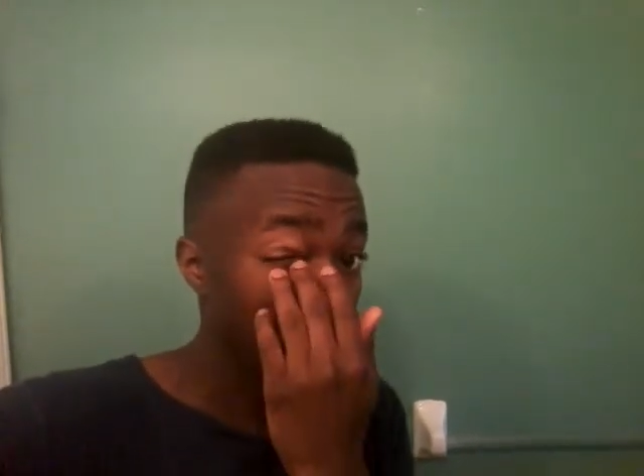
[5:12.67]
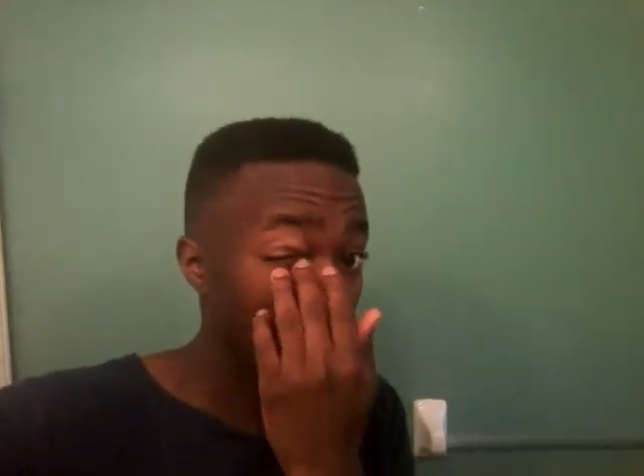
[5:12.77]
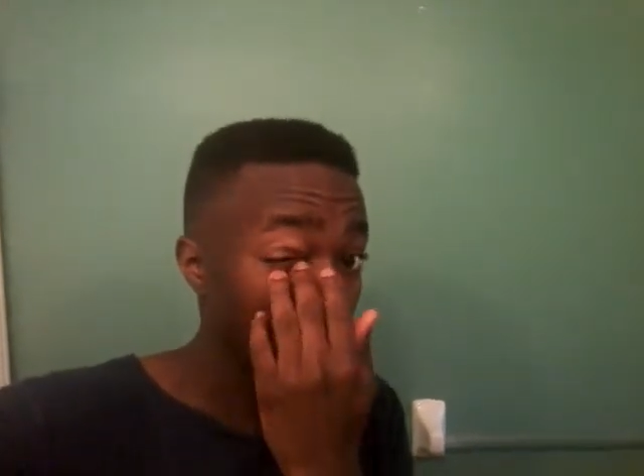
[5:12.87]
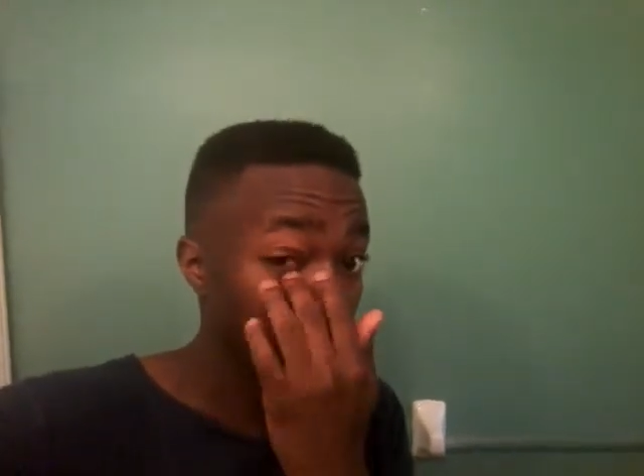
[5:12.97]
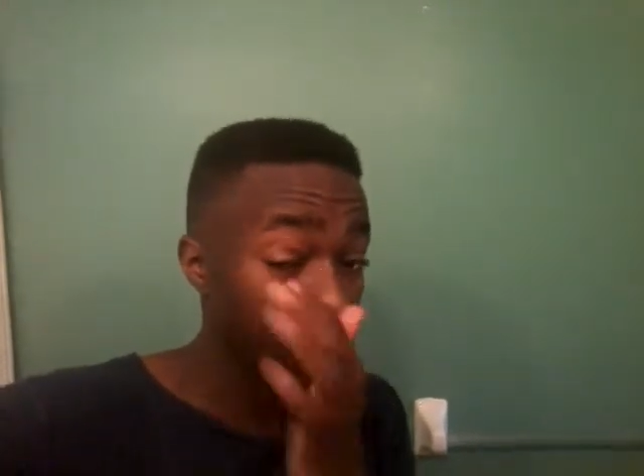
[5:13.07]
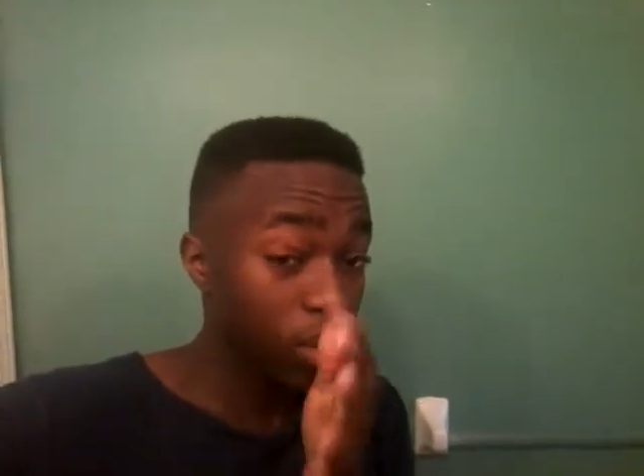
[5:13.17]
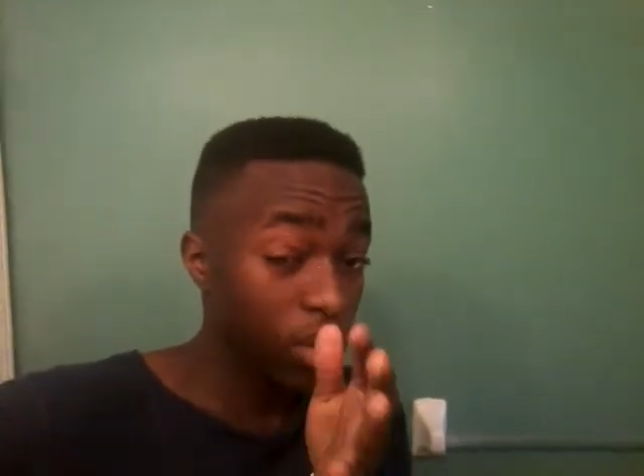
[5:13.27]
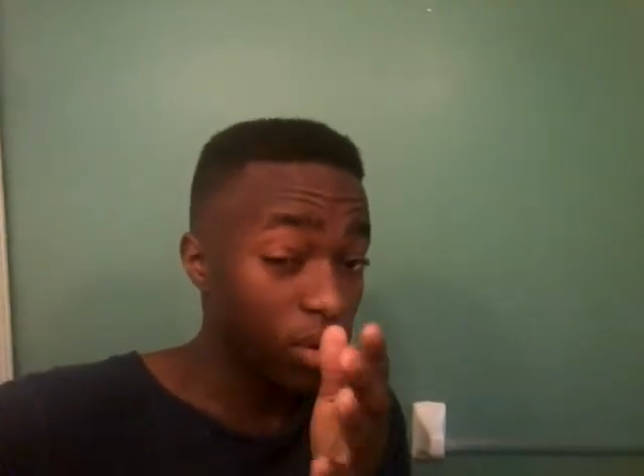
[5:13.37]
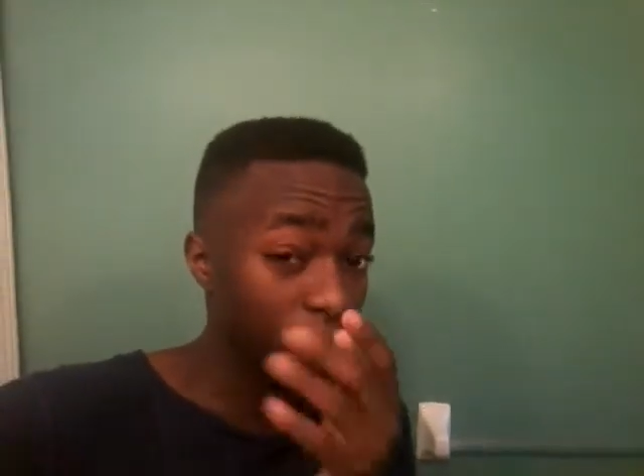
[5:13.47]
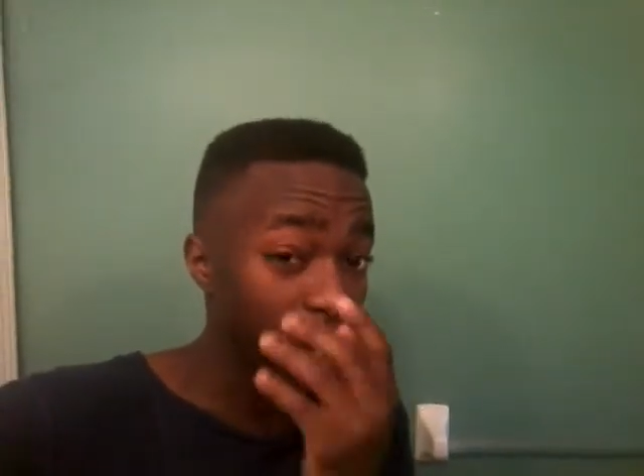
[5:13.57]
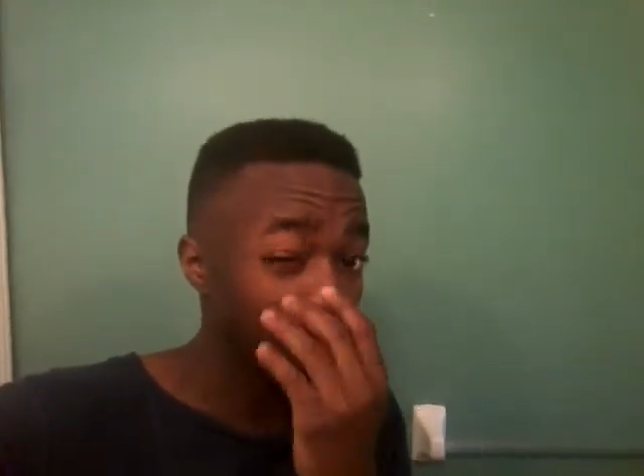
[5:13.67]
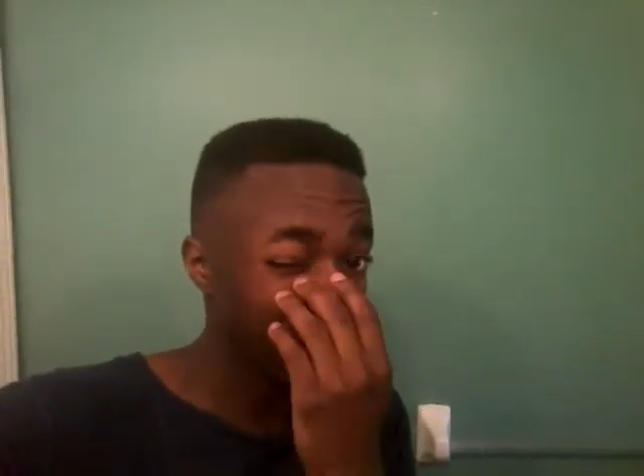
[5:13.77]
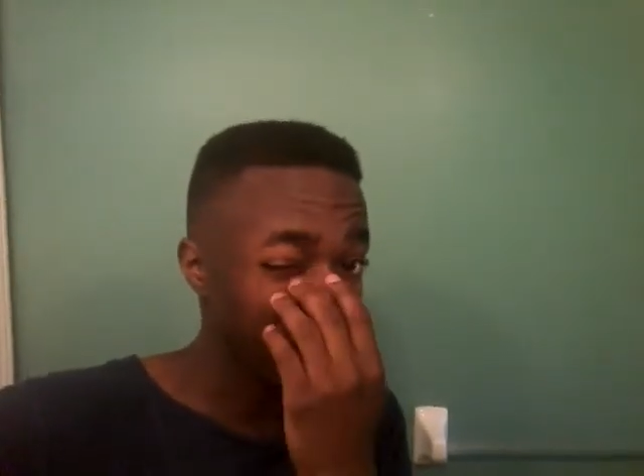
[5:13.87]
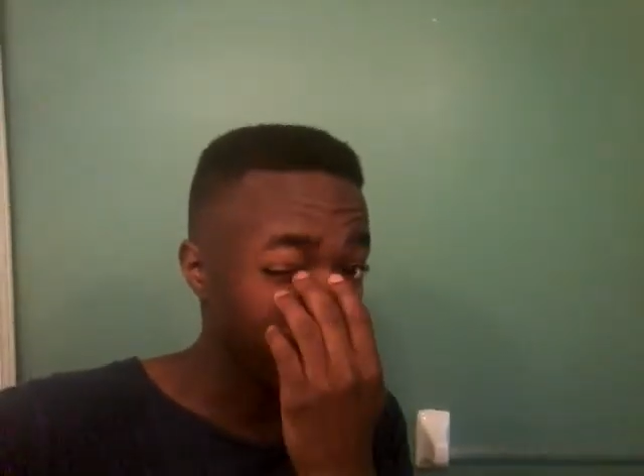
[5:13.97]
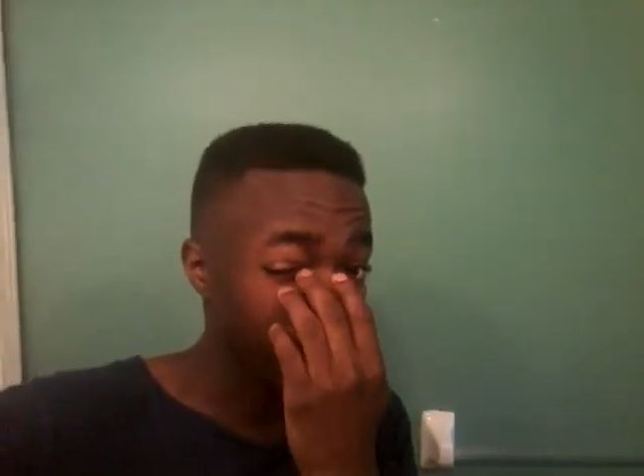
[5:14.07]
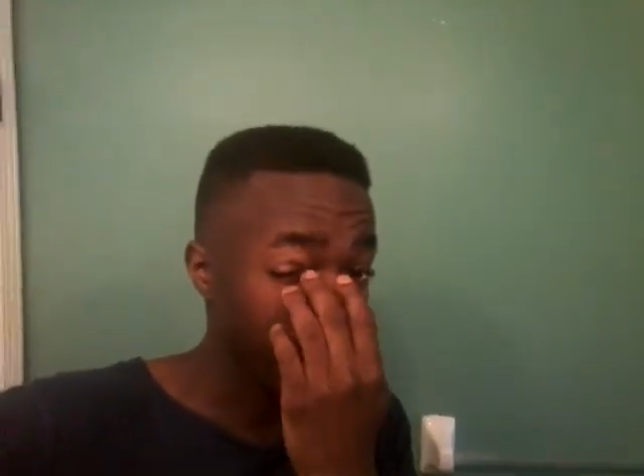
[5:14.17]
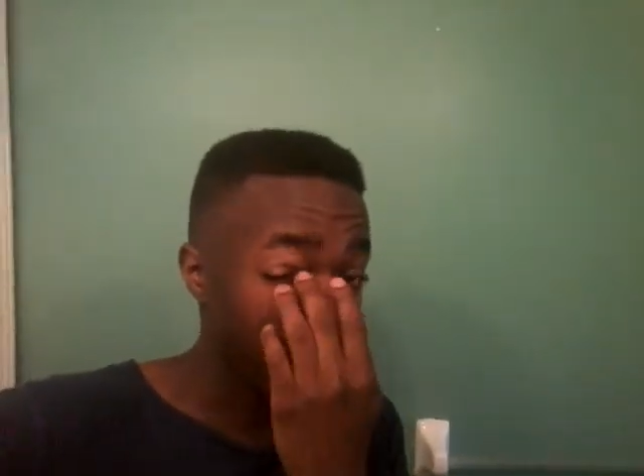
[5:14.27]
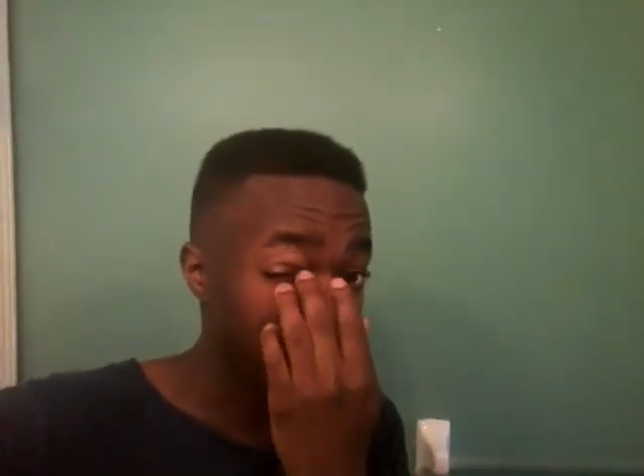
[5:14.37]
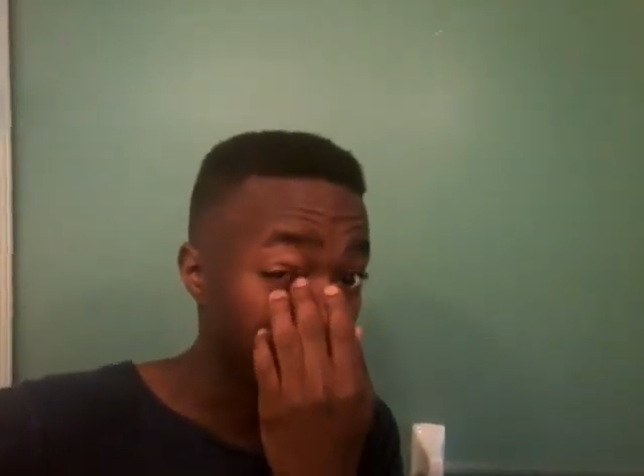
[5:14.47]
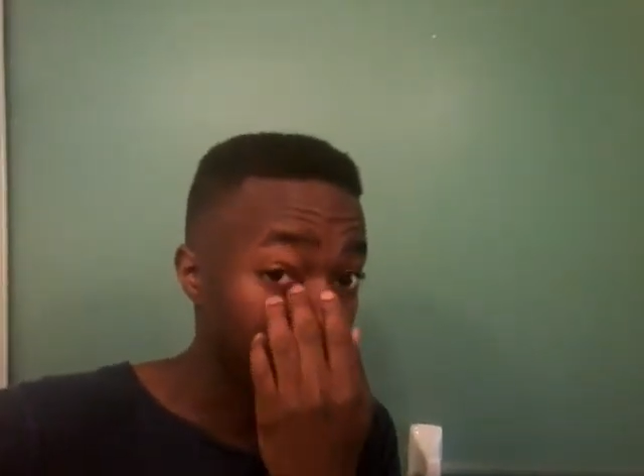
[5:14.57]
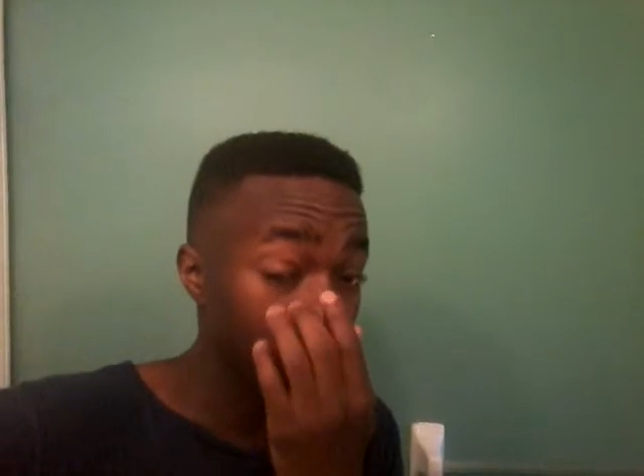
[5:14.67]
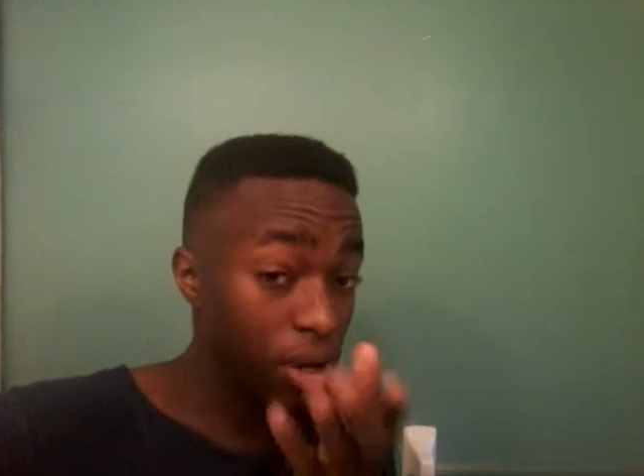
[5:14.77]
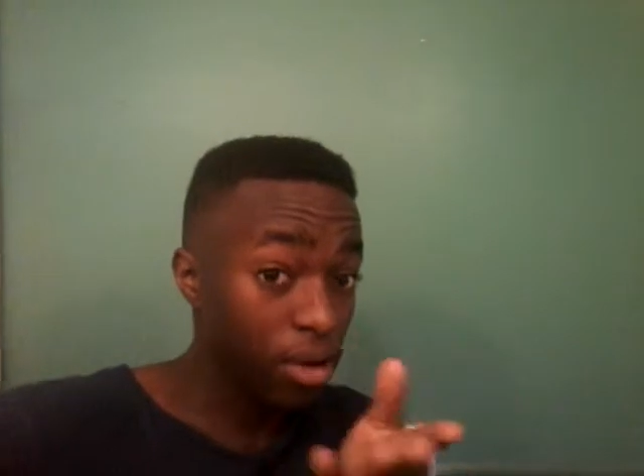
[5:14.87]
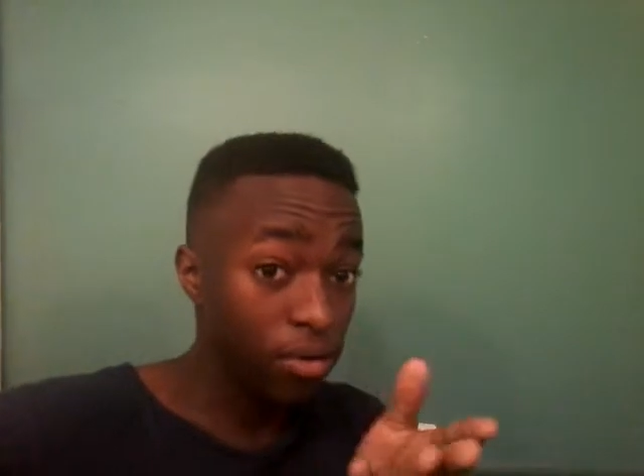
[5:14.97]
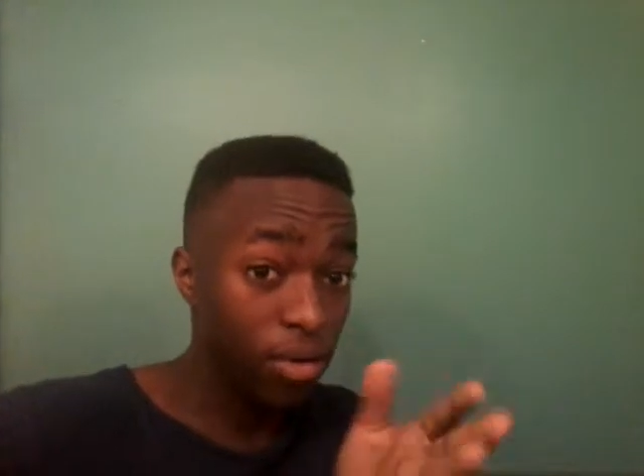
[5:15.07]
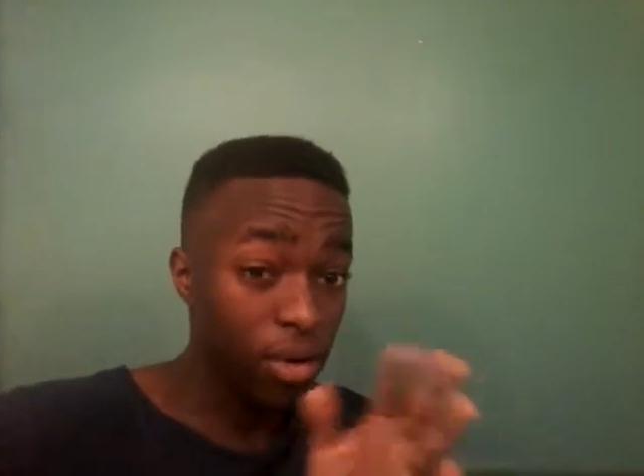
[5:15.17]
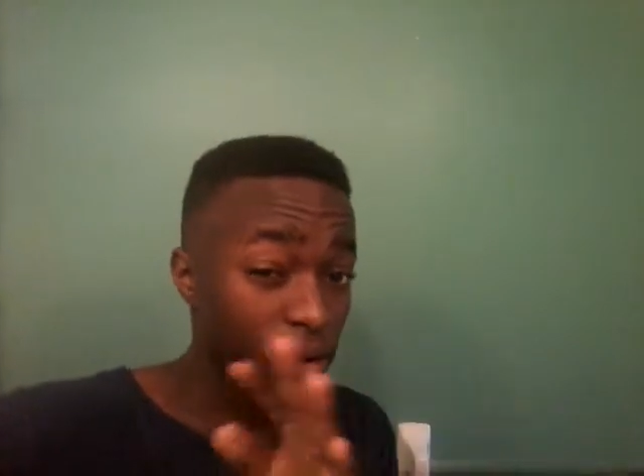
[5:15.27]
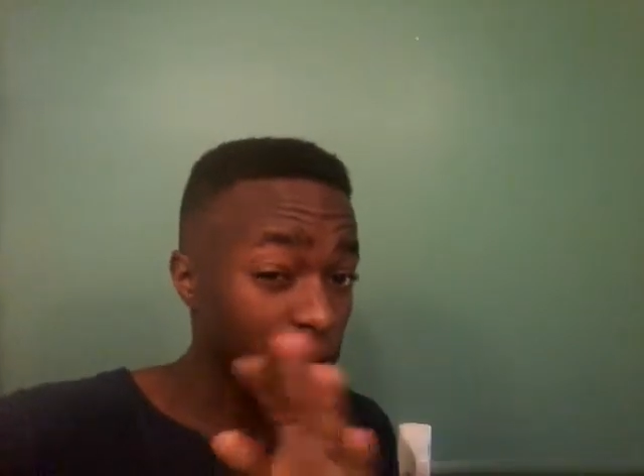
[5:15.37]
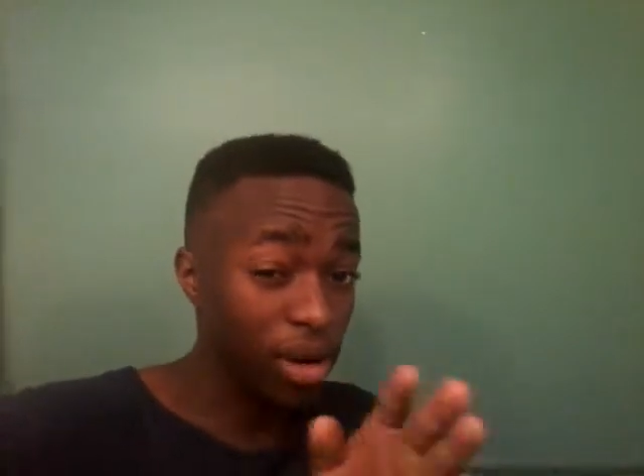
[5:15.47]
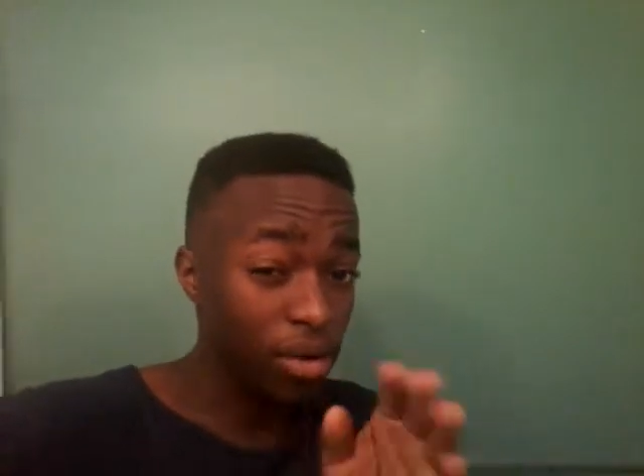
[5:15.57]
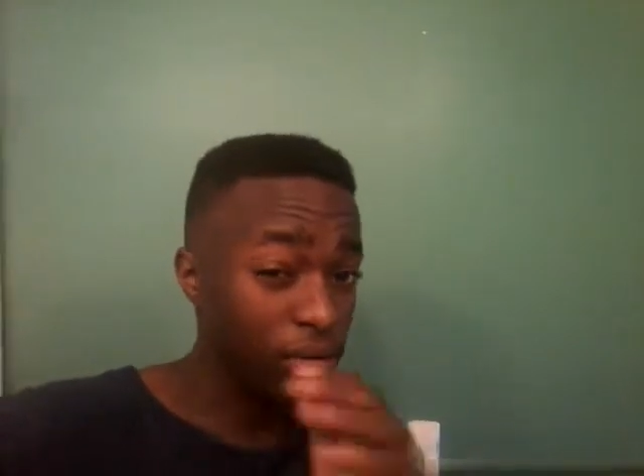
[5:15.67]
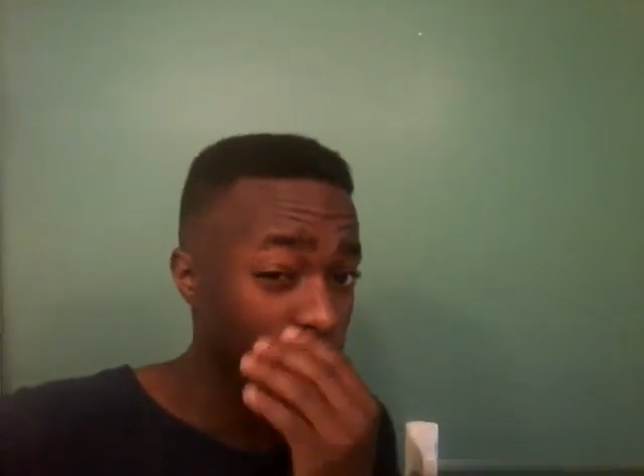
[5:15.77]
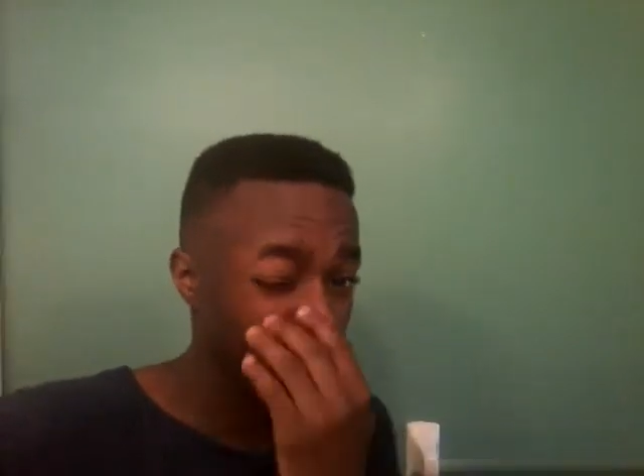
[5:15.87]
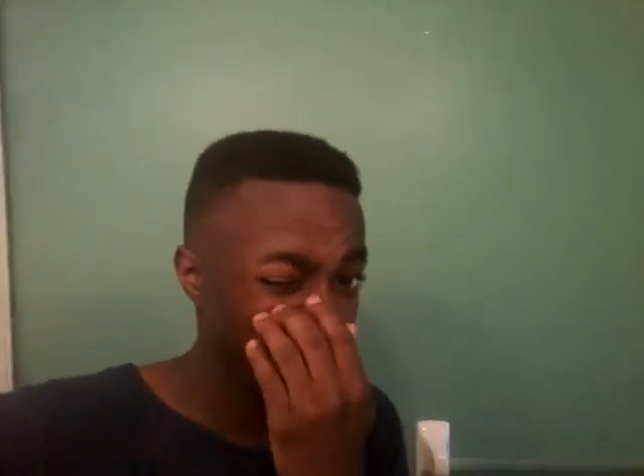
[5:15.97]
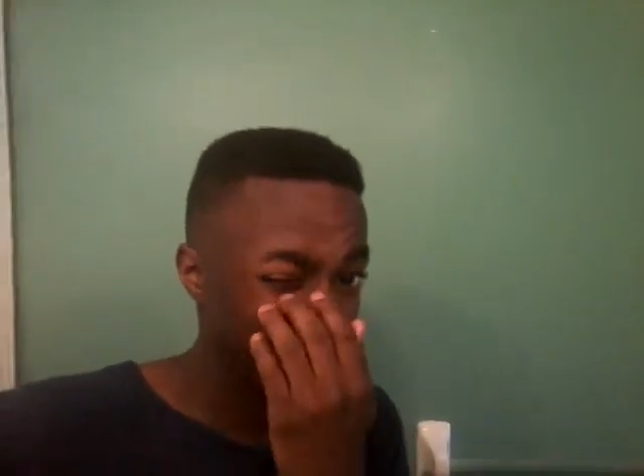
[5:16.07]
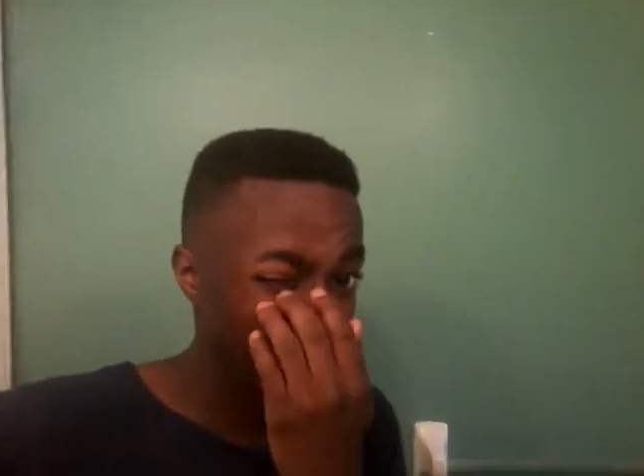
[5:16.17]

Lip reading: like no disqualification type spots. Good near fall, great near falls.